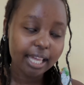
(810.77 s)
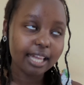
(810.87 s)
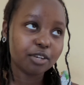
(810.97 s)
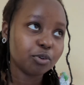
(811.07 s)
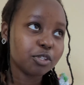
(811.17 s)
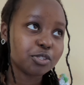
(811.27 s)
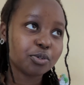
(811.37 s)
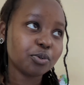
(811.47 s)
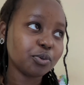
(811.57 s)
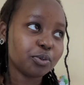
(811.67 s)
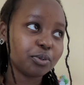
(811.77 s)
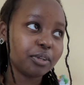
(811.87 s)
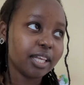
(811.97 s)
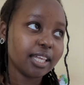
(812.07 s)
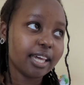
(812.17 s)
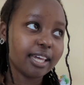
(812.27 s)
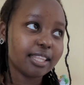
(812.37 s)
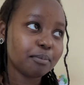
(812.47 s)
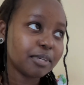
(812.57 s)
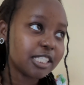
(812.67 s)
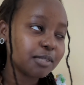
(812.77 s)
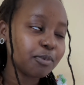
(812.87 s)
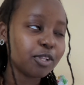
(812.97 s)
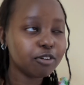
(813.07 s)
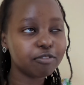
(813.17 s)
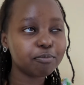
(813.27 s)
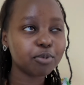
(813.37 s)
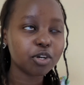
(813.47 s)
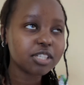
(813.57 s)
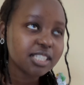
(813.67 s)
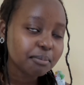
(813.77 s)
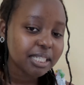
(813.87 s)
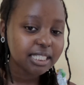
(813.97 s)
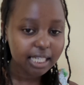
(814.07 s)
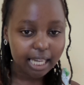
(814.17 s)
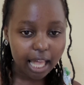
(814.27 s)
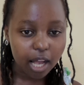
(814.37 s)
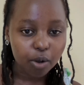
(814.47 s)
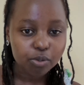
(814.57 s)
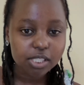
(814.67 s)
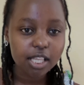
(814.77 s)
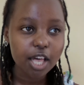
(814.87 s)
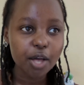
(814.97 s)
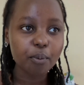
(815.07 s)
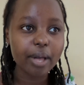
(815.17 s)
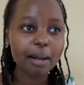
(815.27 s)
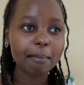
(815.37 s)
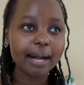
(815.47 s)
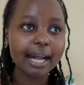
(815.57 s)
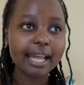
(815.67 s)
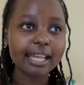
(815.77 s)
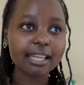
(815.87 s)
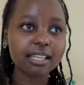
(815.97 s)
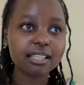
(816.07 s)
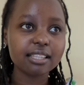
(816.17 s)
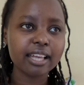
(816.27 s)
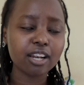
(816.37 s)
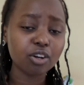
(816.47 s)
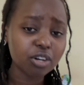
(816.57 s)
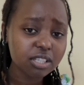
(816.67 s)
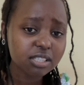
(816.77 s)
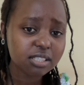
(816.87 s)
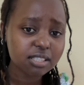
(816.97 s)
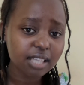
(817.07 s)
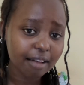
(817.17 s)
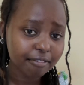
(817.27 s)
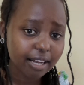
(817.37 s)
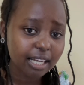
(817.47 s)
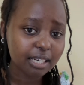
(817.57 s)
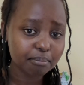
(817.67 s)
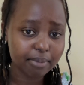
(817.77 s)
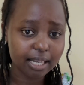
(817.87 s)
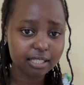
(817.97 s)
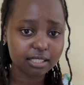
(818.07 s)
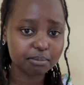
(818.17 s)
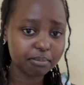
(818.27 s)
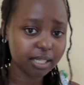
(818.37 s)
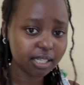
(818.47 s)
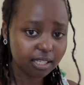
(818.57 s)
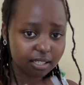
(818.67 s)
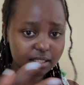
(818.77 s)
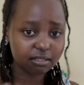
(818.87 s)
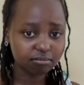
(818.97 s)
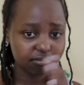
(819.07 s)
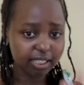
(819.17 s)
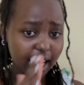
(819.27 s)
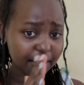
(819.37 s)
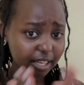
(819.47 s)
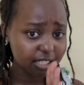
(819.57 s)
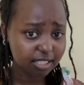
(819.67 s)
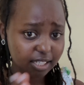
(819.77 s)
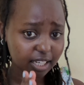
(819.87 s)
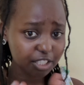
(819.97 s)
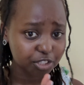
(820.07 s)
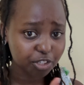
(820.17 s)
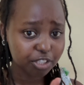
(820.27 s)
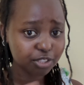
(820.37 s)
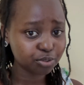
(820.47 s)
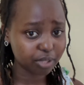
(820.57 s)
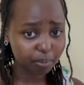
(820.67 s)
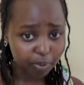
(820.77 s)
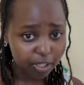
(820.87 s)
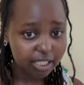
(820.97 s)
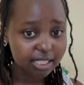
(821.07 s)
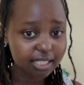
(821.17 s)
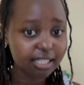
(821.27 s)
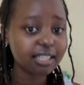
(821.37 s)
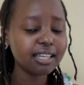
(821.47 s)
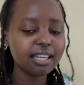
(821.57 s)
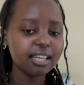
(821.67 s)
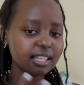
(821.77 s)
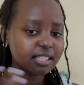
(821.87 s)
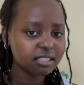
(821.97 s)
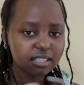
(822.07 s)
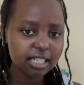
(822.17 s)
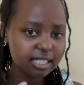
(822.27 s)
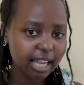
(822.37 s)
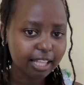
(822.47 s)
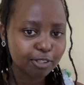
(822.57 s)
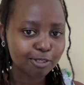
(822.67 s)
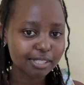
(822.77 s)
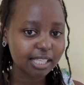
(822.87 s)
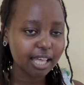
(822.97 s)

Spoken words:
And also the principle of proximity clause, whereby the loss suffered must be in direct relation to the policy, things like those.